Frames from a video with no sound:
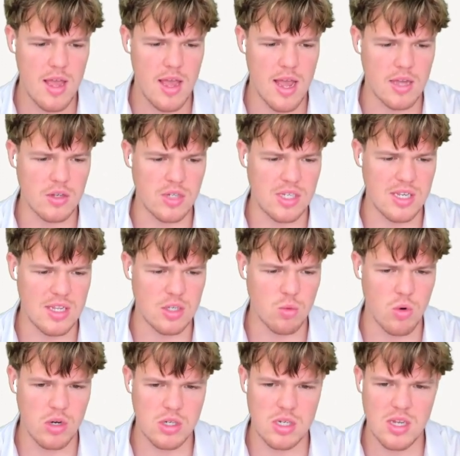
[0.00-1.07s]
As you see, this
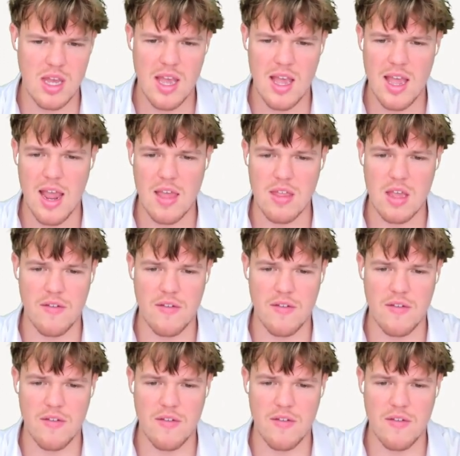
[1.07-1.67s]
works. And then